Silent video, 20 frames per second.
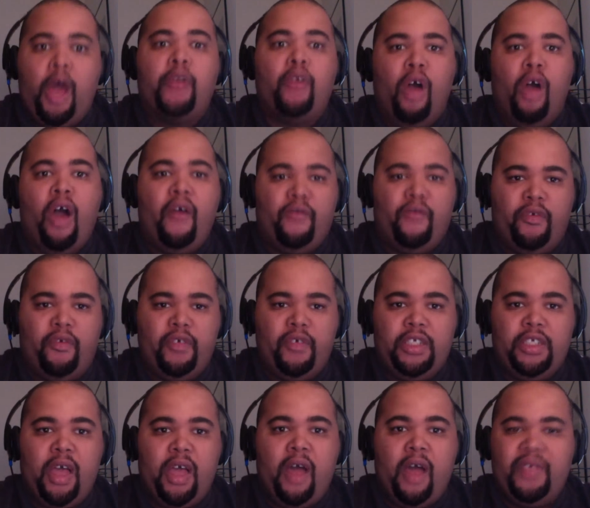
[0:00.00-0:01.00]
off of
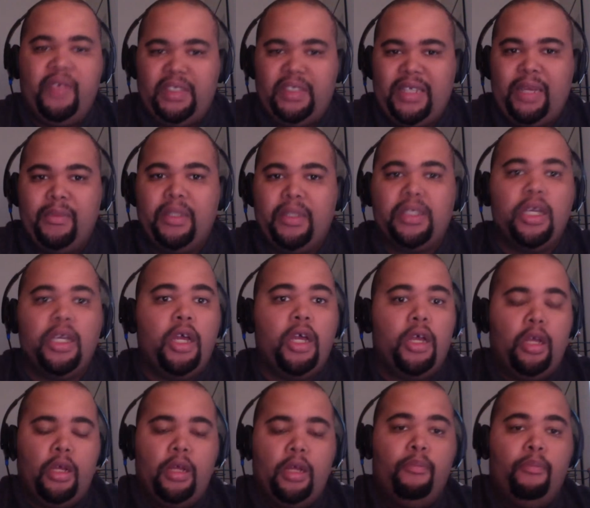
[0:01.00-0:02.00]
his segments.
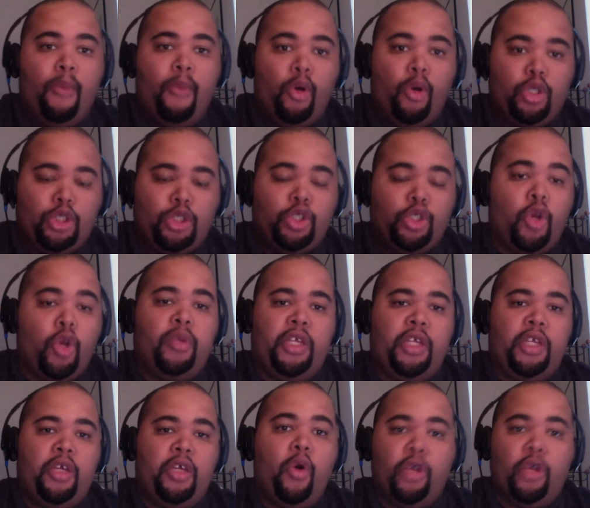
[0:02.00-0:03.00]
Most
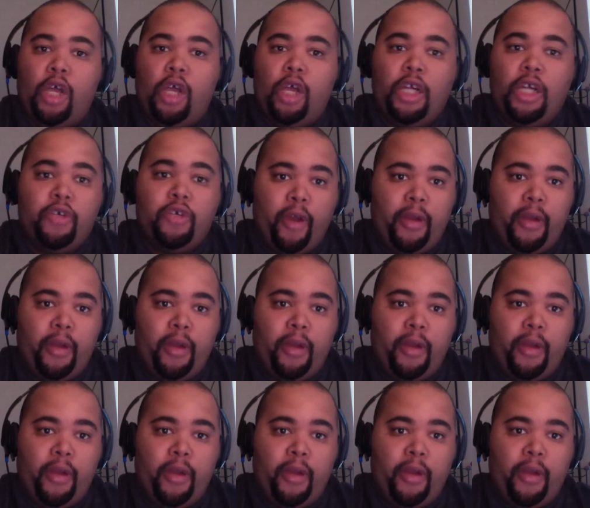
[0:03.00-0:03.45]
notably Hogan Andre.